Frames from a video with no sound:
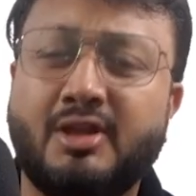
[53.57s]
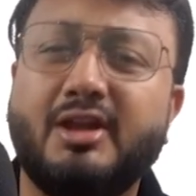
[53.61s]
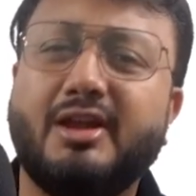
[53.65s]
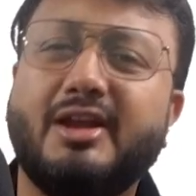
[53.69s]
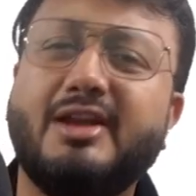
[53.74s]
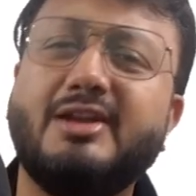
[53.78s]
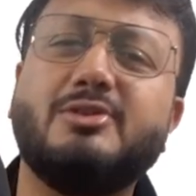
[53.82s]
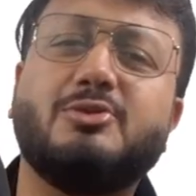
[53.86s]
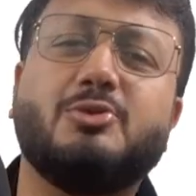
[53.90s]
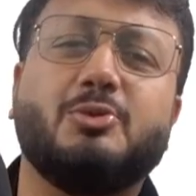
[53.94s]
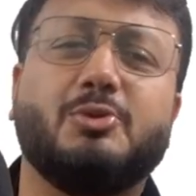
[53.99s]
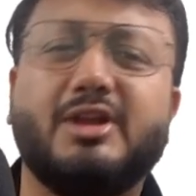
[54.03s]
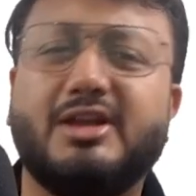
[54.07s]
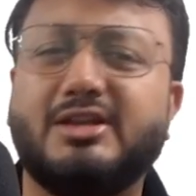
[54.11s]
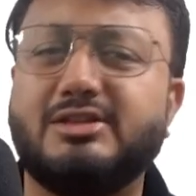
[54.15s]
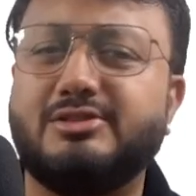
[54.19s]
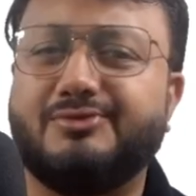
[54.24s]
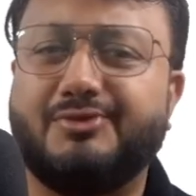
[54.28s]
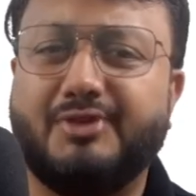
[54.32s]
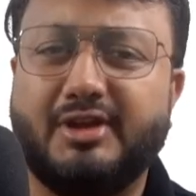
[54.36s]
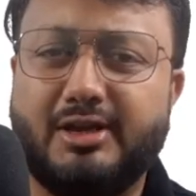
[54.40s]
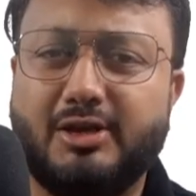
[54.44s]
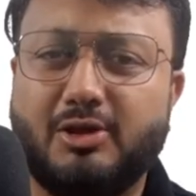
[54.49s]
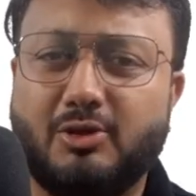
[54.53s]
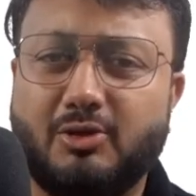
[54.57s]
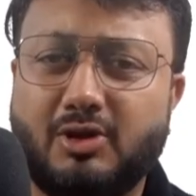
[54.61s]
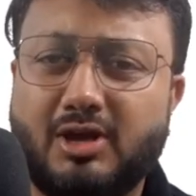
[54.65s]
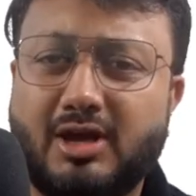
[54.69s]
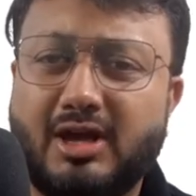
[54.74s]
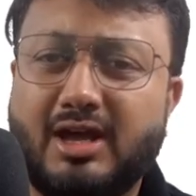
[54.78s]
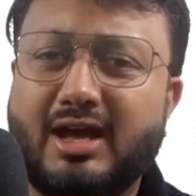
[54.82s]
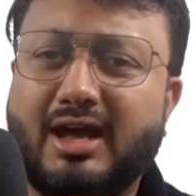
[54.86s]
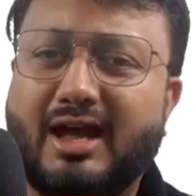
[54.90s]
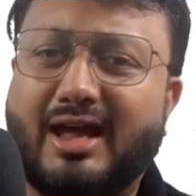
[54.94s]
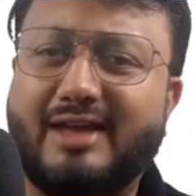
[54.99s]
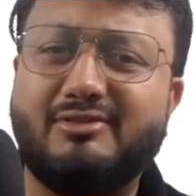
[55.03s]
In today's video,
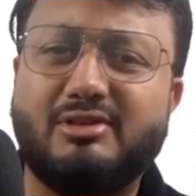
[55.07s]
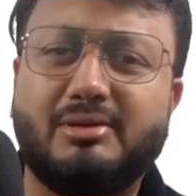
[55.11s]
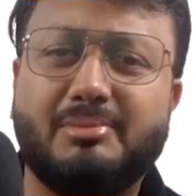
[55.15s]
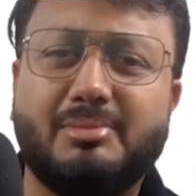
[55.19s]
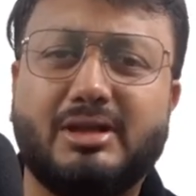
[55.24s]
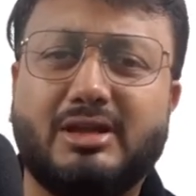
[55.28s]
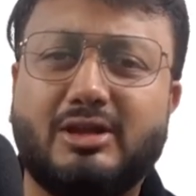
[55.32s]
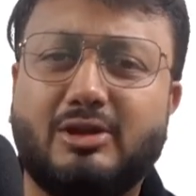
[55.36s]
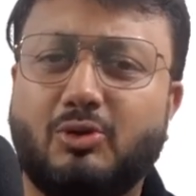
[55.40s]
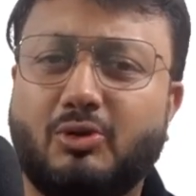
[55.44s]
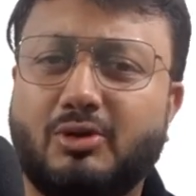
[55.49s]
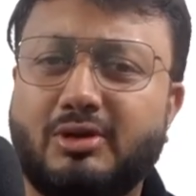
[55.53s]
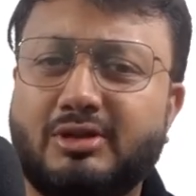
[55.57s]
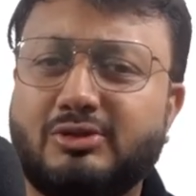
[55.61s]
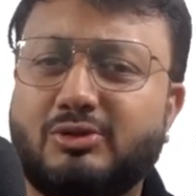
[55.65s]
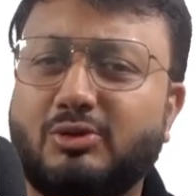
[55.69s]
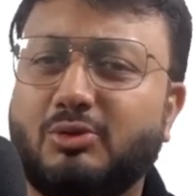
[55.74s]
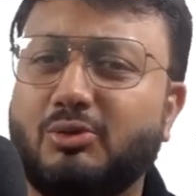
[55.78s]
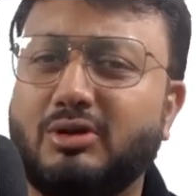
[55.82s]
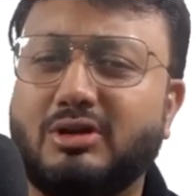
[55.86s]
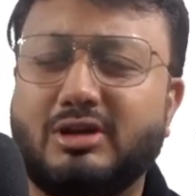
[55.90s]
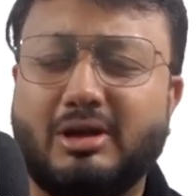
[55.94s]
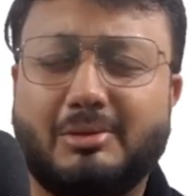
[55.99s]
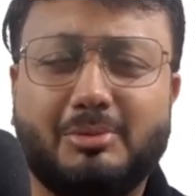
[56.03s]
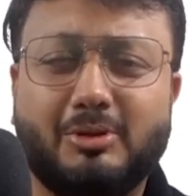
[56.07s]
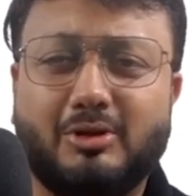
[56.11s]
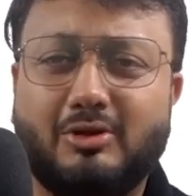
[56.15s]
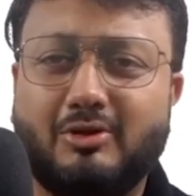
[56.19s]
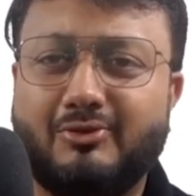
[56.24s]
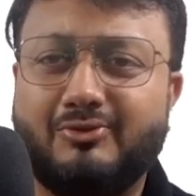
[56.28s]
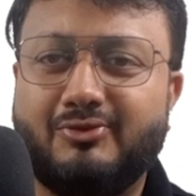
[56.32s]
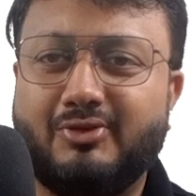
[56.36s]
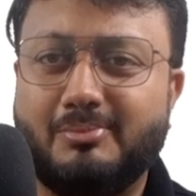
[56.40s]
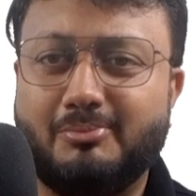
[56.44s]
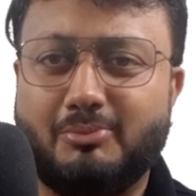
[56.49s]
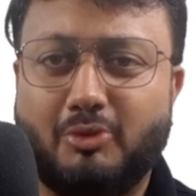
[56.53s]
I will be going through a couple
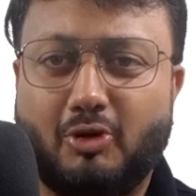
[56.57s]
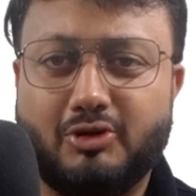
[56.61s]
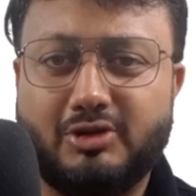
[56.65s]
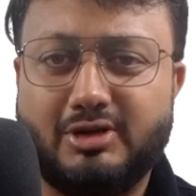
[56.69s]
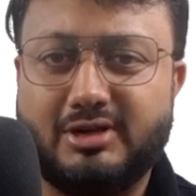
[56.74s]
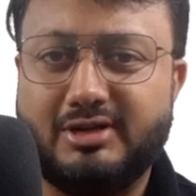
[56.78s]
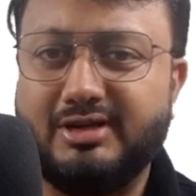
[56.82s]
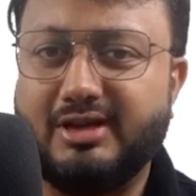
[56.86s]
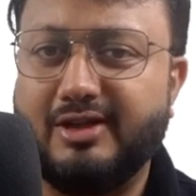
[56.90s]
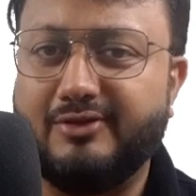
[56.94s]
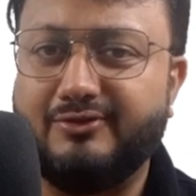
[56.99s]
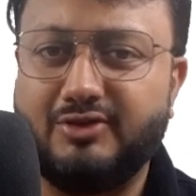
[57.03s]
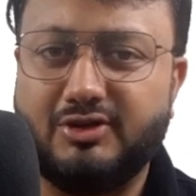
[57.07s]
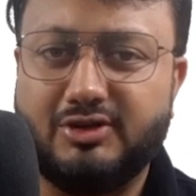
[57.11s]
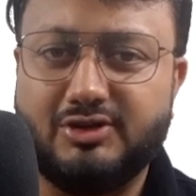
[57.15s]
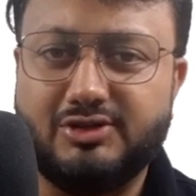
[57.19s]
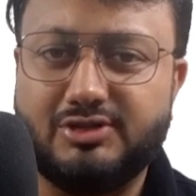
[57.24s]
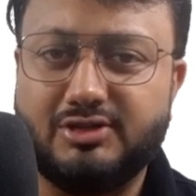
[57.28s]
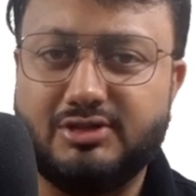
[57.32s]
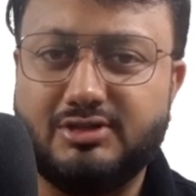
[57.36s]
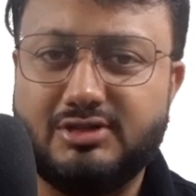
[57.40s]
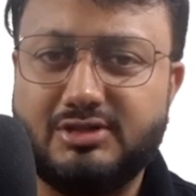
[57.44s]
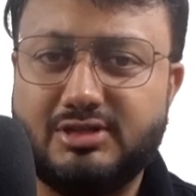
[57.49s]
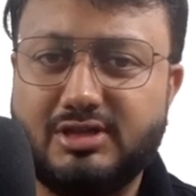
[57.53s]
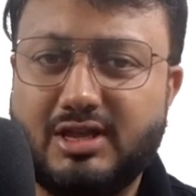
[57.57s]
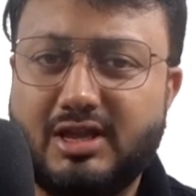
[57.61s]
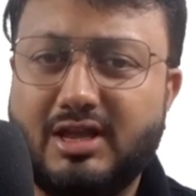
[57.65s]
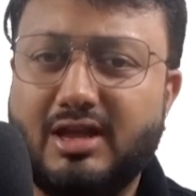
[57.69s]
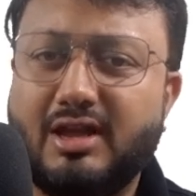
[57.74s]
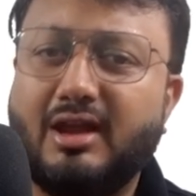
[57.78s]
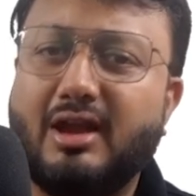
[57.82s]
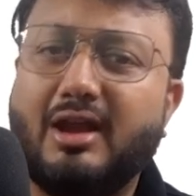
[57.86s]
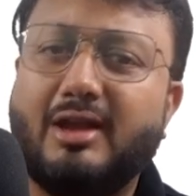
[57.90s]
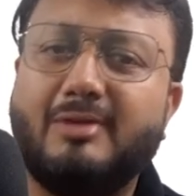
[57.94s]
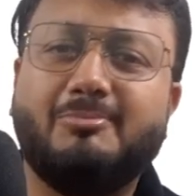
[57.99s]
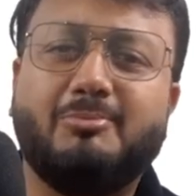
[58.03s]
of important definitions,
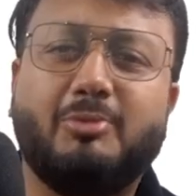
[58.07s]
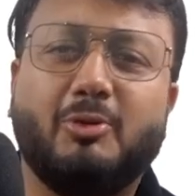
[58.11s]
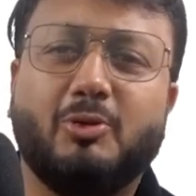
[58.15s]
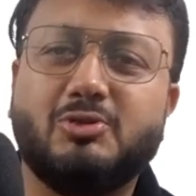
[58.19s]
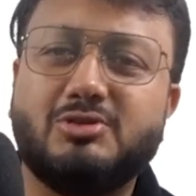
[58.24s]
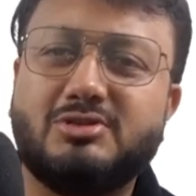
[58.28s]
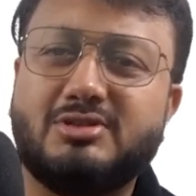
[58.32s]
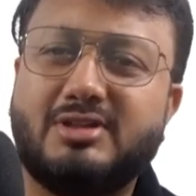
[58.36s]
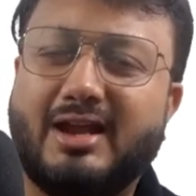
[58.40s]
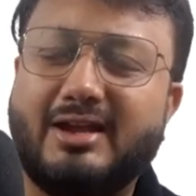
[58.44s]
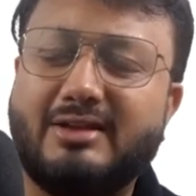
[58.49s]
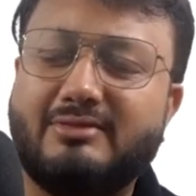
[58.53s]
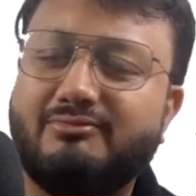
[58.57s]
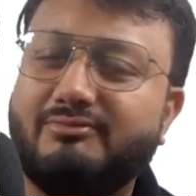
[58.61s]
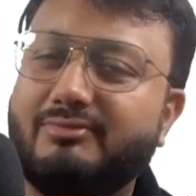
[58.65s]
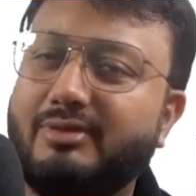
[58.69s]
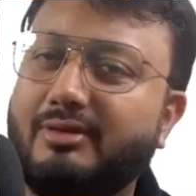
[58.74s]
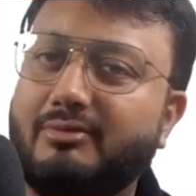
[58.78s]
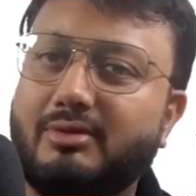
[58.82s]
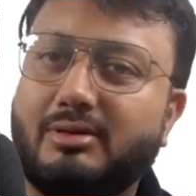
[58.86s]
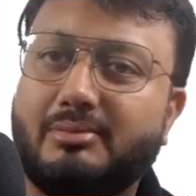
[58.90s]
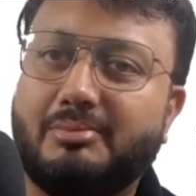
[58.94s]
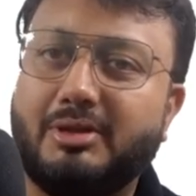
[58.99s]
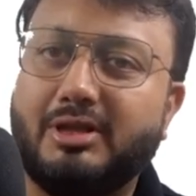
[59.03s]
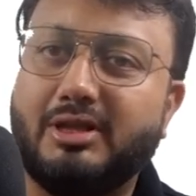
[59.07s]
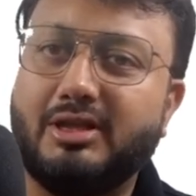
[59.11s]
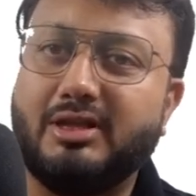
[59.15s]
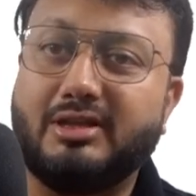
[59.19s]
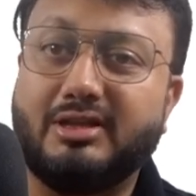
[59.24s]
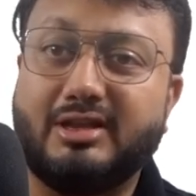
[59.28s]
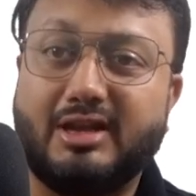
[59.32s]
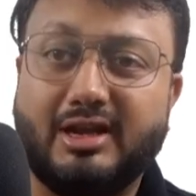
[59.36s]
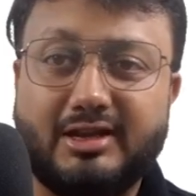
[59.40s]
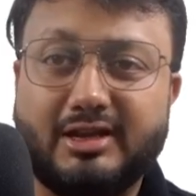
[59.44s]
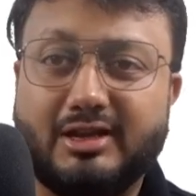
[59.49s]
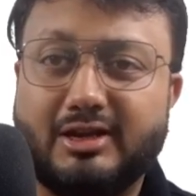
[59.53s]
and post that we will be
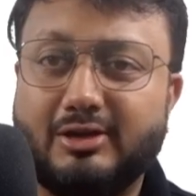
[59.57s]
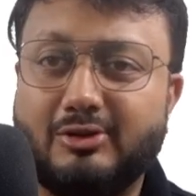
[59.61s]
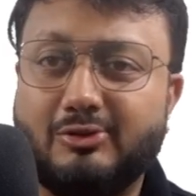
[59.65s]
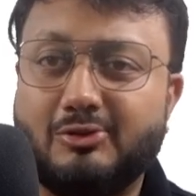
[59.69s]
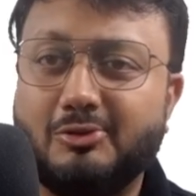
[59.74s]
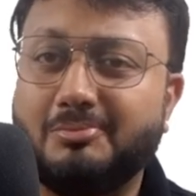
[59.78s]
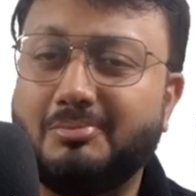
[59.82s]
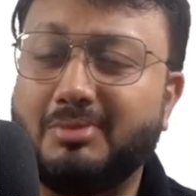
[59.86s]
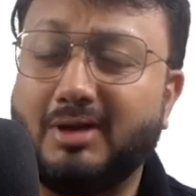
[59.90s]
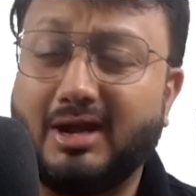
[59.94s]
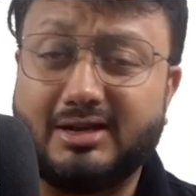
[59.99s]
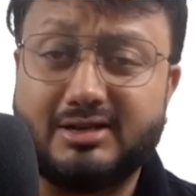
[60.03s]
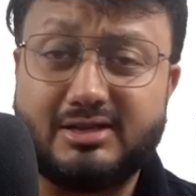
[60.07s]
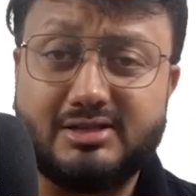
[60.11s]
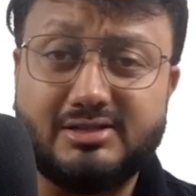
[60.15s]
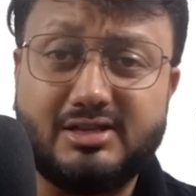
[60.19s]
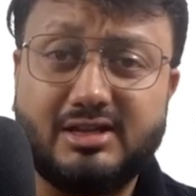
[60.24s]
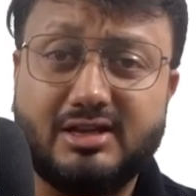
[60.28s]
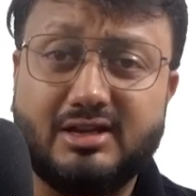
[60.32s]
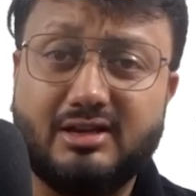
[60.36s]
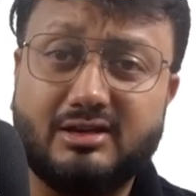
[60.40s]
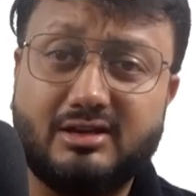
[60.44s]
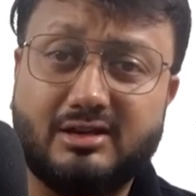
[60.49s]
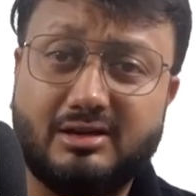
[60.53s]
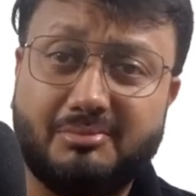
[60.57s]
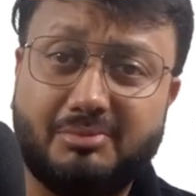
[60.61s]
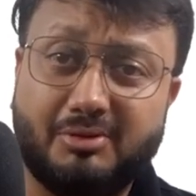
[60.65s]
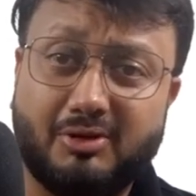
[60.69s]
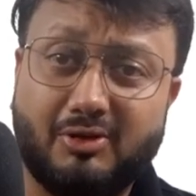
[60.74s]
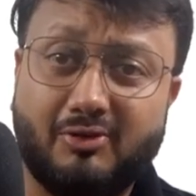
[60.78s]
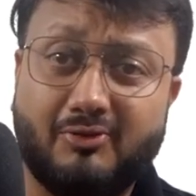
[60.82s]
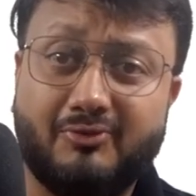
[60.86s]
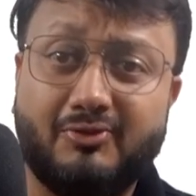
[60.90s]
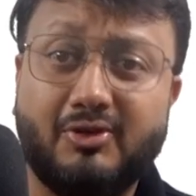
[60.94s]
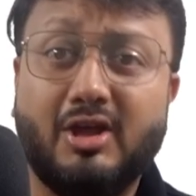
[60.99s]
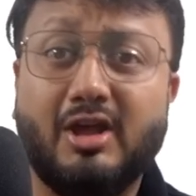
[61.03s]
getting into practicing a couple
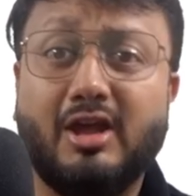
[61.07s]
of